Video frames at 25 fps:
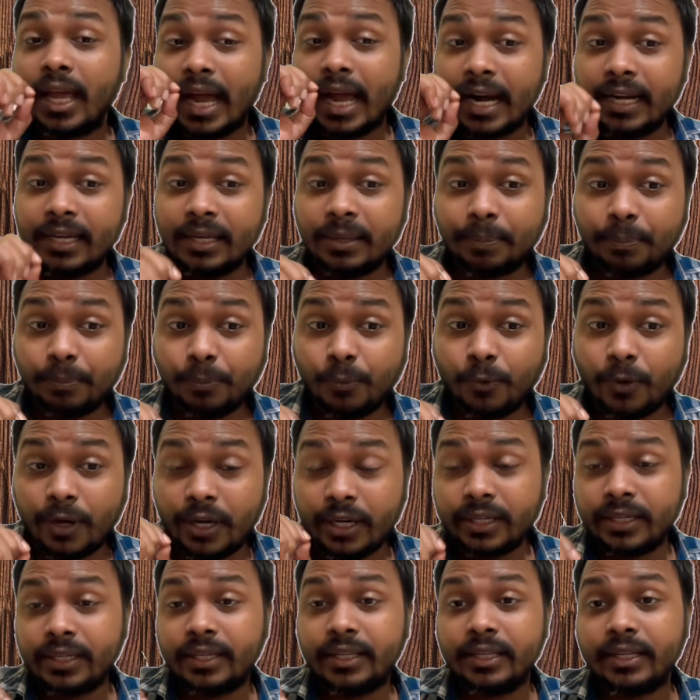And the
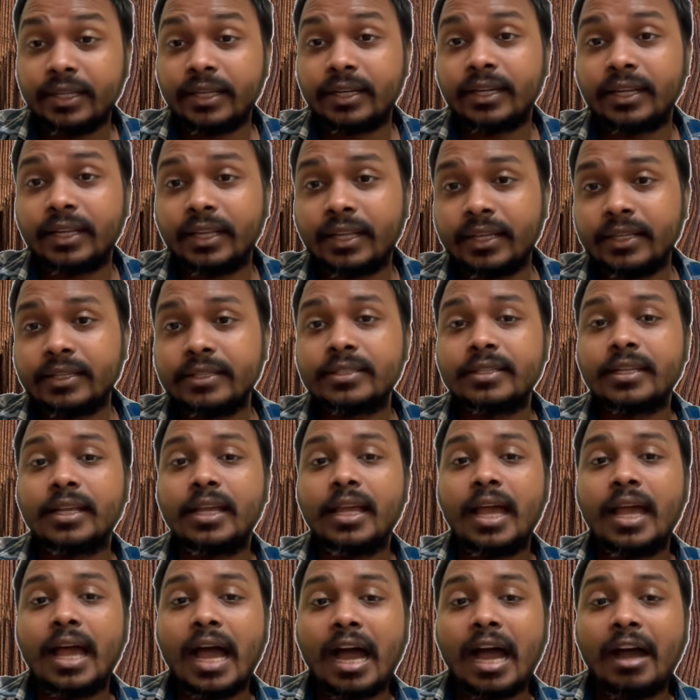point here is,
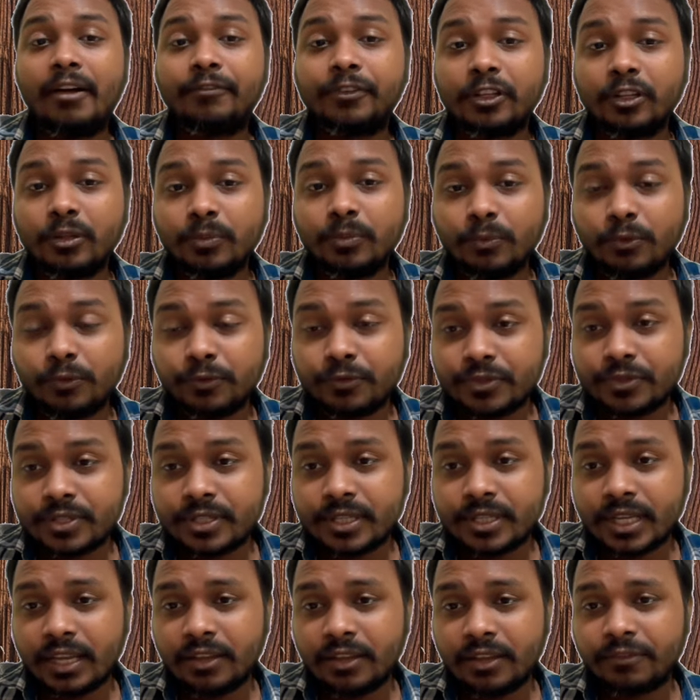after the move
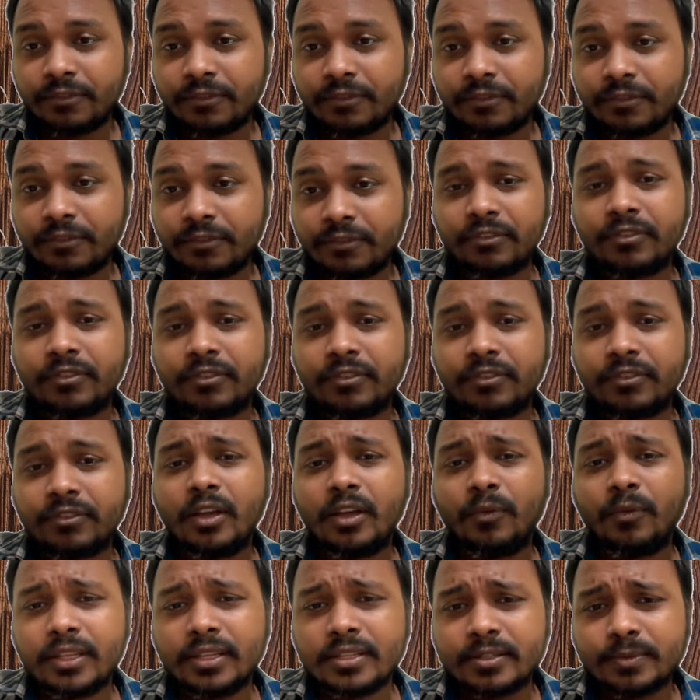c5,
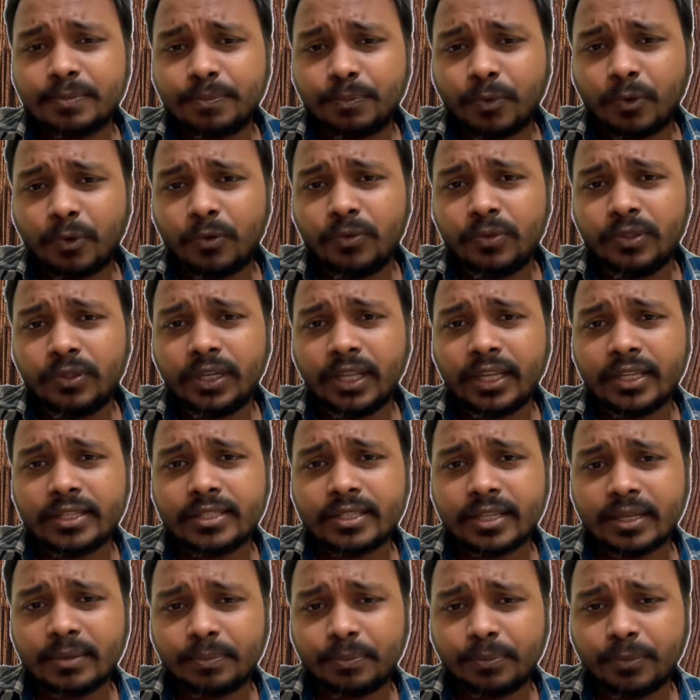when this pawn
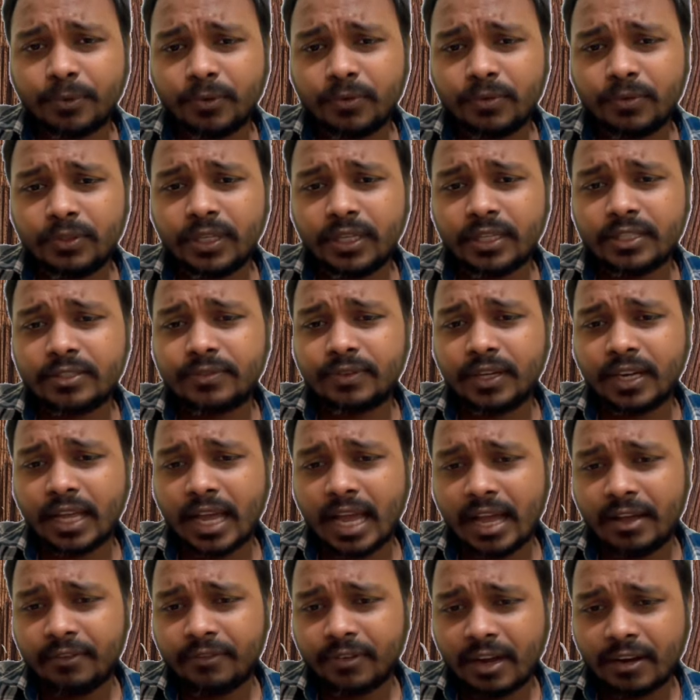takes and pawn takes will
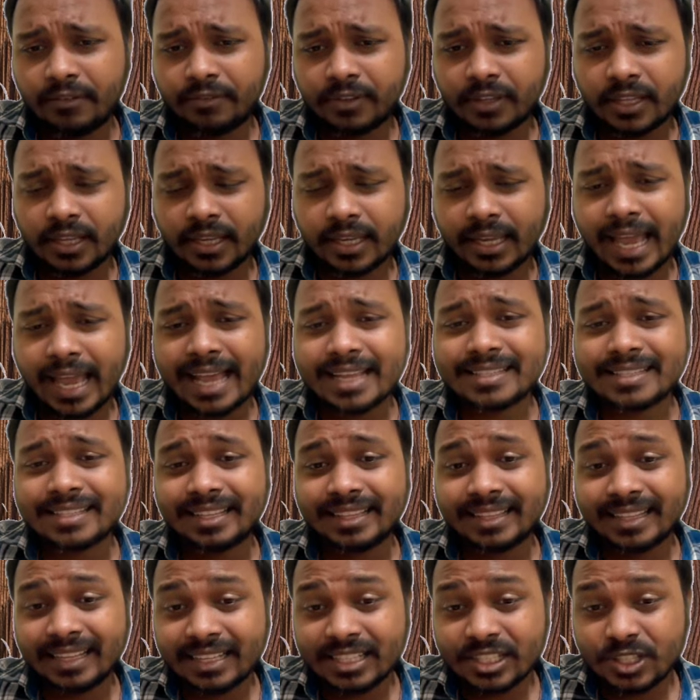have, after the
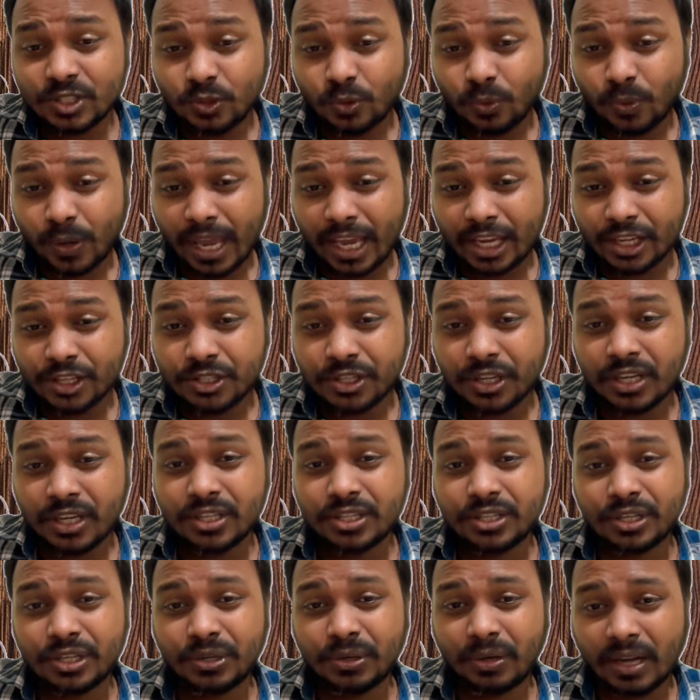castle there is no
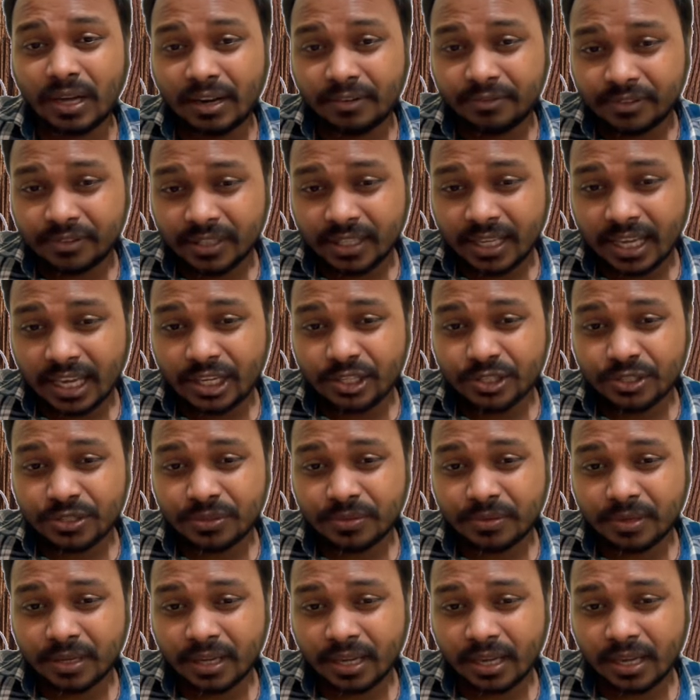exchange, after
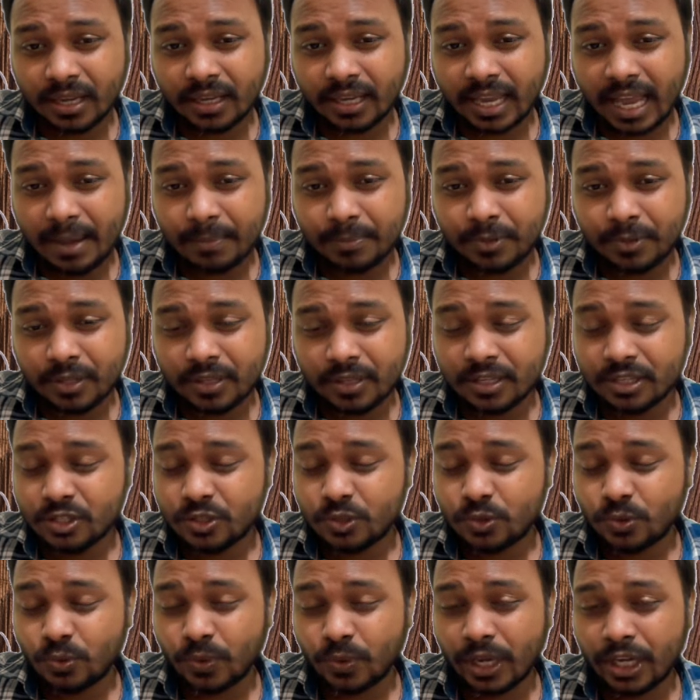the capture there is
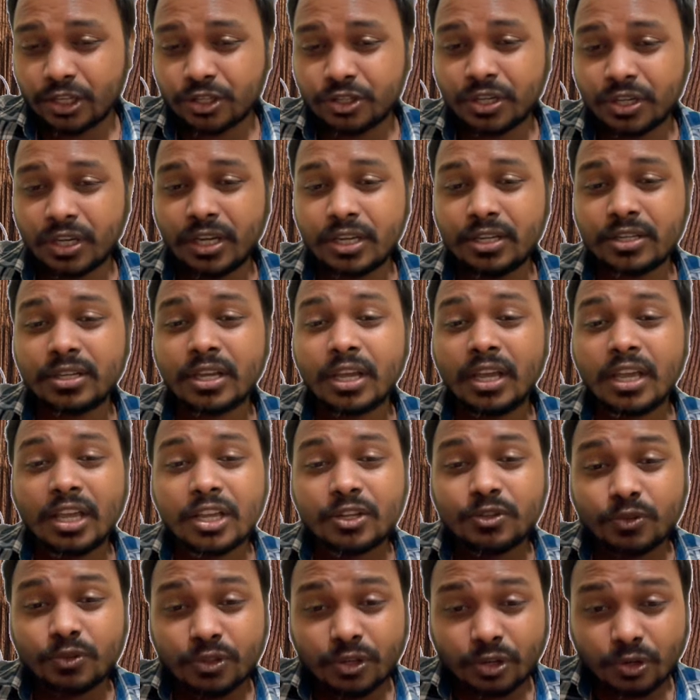no exchange,
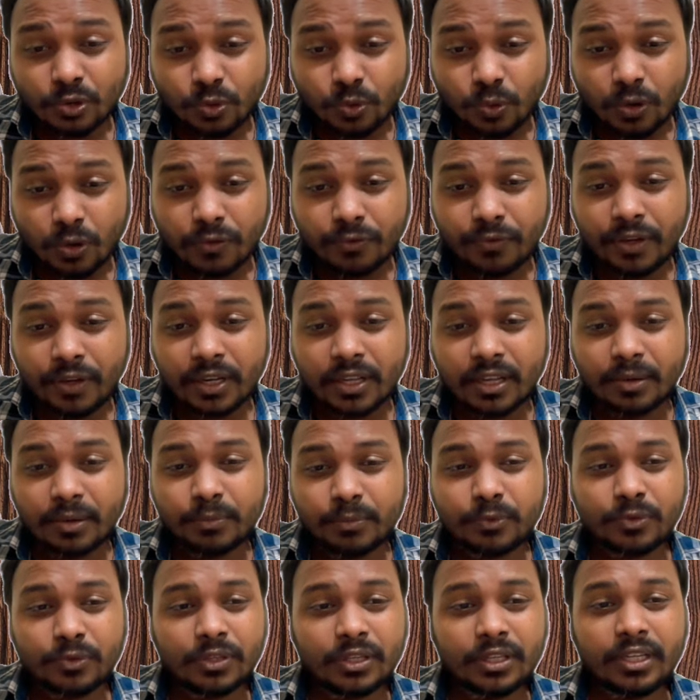so the rook will
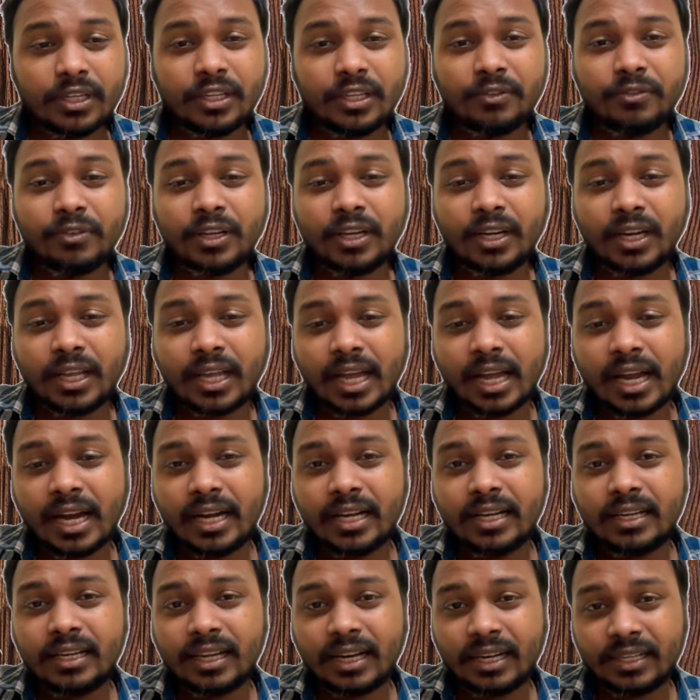come to the d1
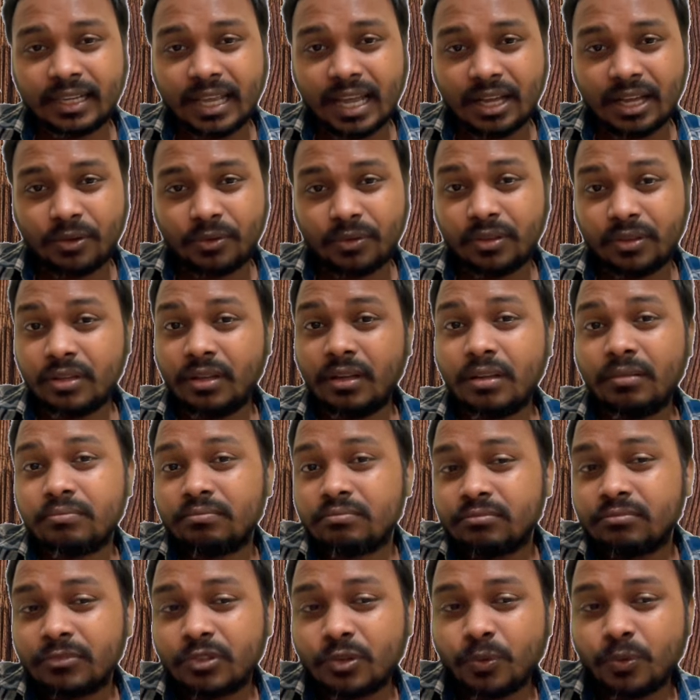and attack on the
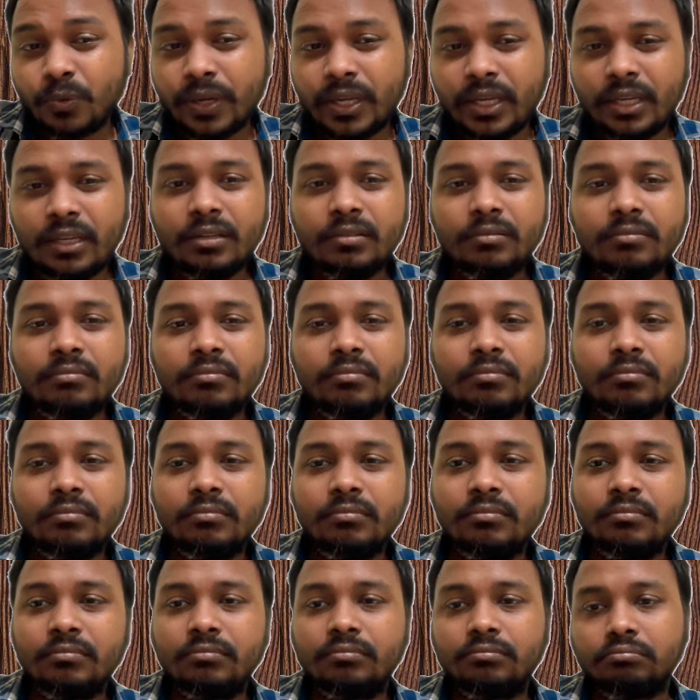queen.
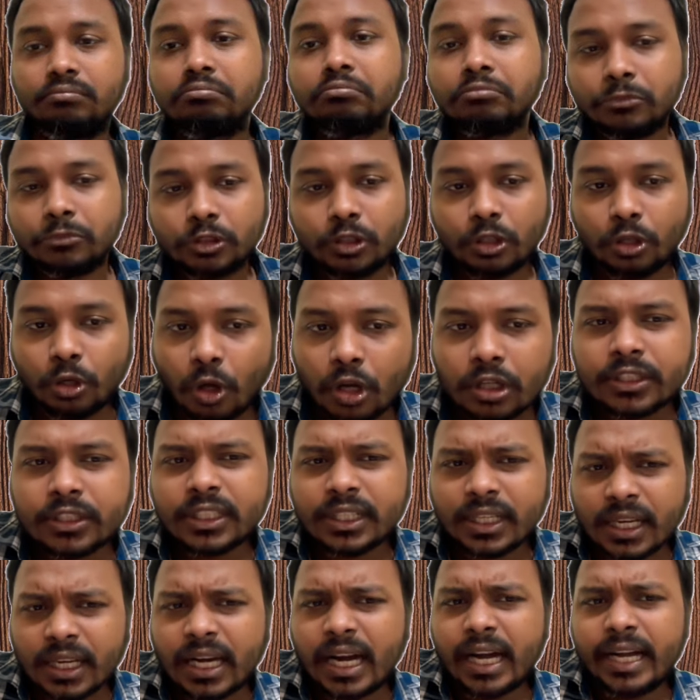So
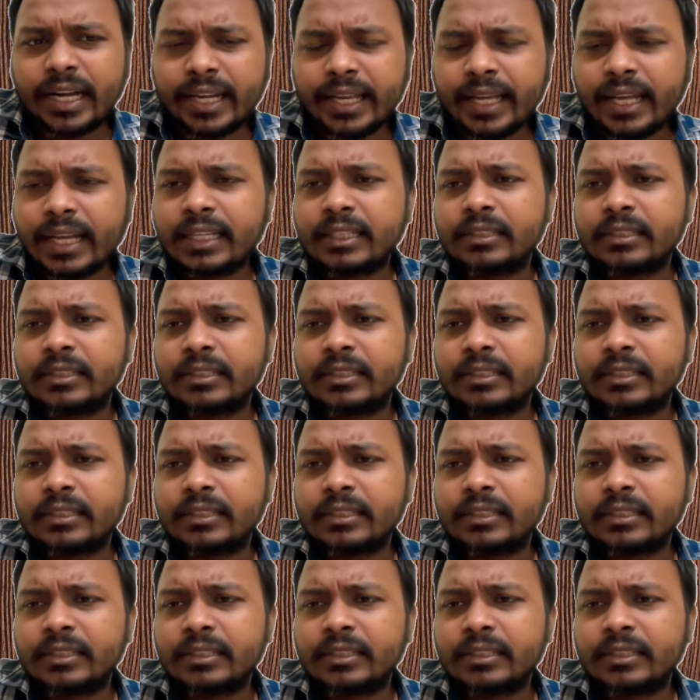logical idea.